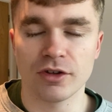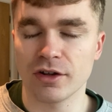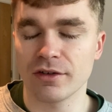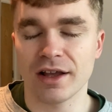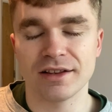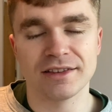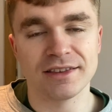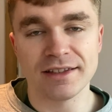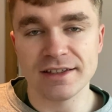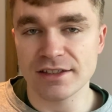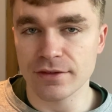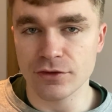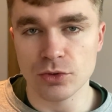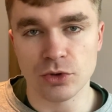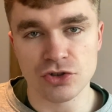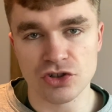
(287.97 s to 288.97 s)
at least a
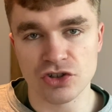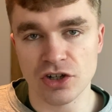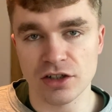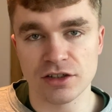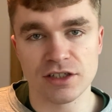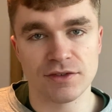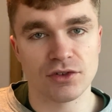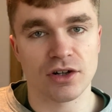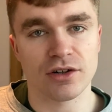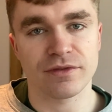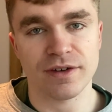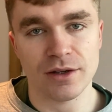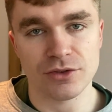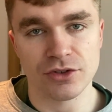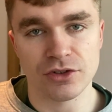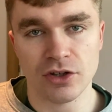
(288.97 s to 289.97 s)
few $100s, if not
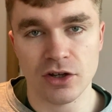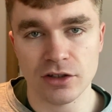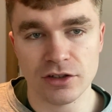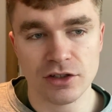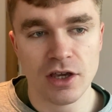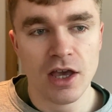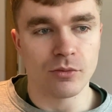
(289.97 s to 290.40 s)
$1,000,